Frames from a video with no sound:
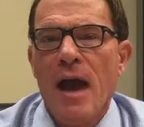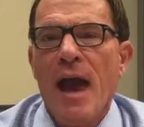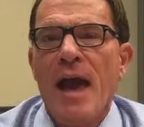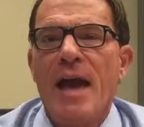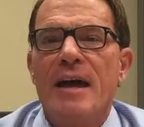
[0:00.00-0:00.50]

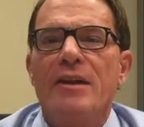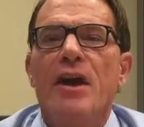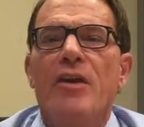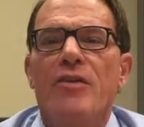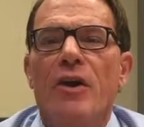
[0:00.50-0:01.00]
and
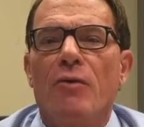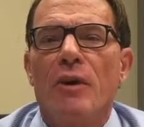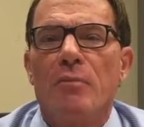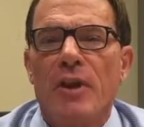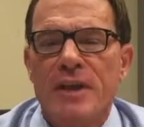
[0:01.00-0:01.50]
the
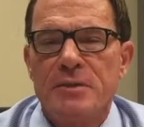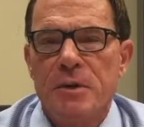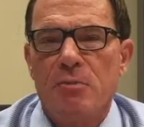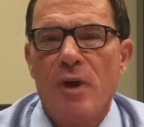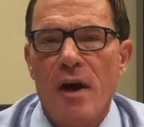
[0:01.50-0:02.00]

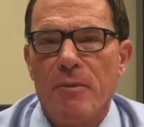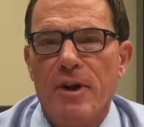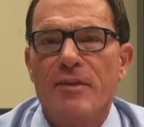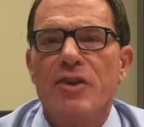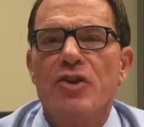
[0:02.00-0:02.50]
replacement
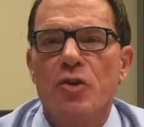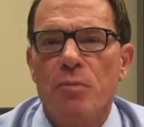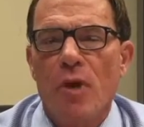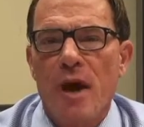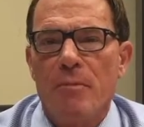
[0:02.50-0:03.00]
property, the new
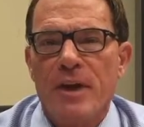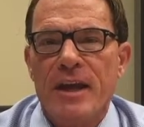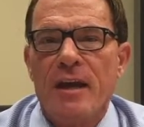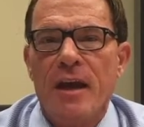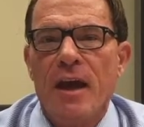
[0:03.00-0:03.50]

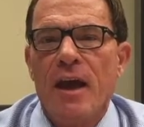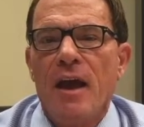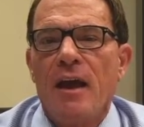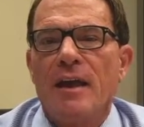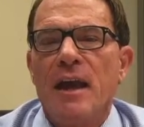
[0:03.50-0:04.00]
property,
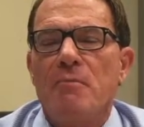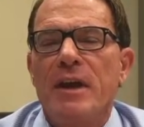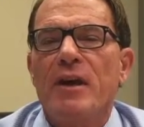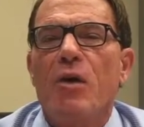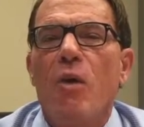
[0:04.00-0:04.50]
can
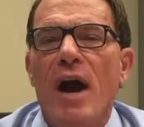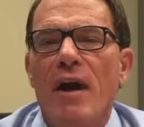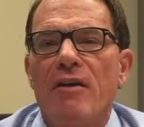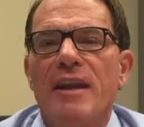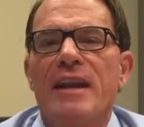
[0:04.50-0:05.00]
be
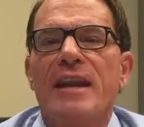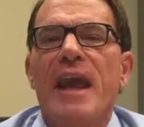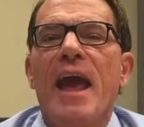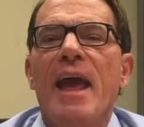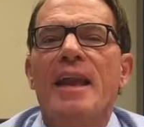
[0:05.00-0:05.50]
acquired in
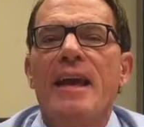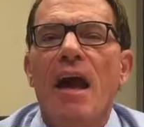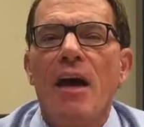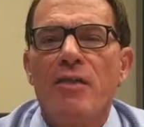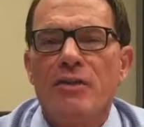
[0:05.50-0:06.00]
any
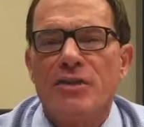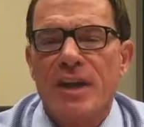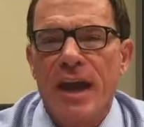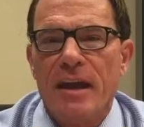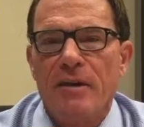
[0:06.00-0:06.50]
other
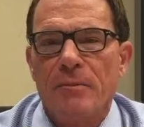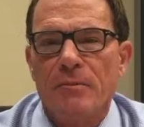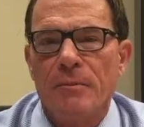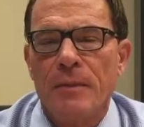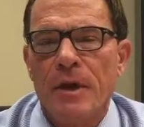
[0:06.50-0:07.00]
state.
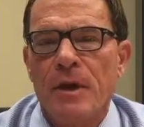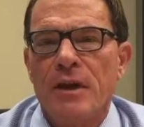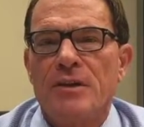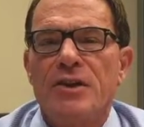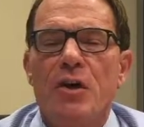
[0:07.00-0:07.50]

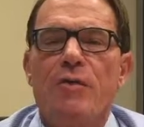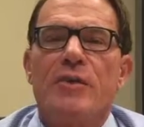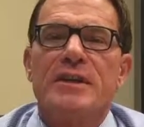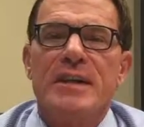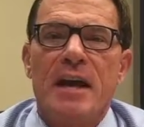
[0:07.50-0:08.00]
So for
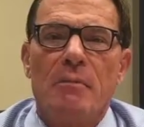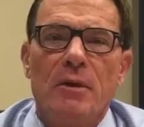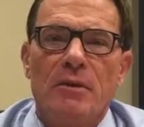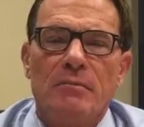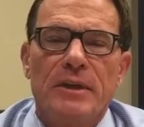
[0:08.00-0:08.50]

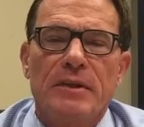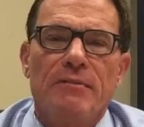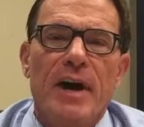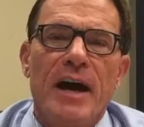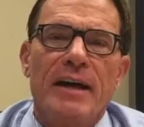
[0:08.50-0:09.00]
example, if
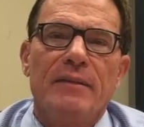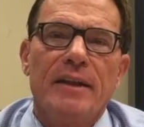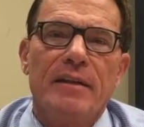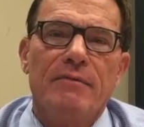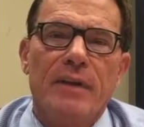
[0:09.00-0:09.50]
I
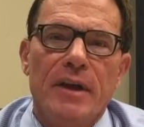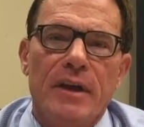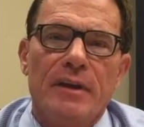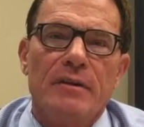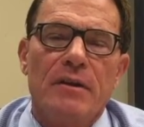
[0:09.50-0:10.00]
live
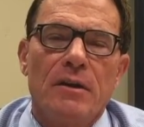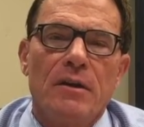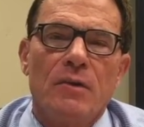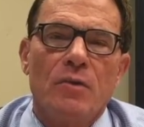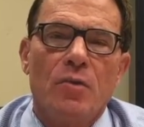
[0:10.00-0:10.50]
in
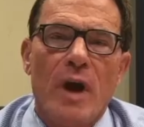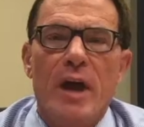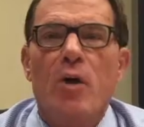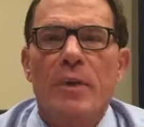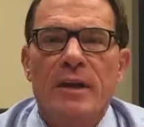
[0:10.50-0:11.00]

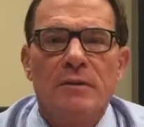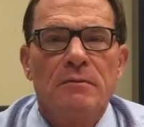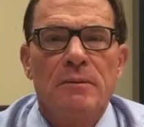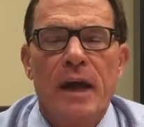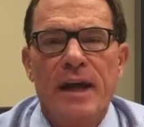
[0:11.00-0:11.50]
Wyoming,
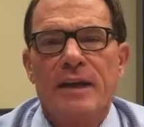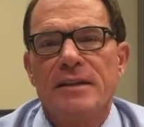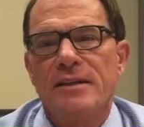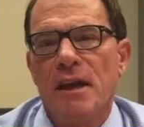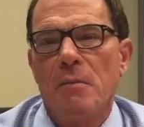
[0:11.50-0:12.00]
I could
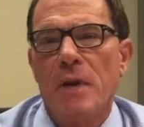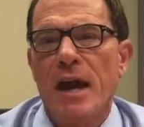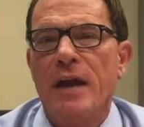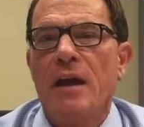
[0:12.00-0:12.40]
sell my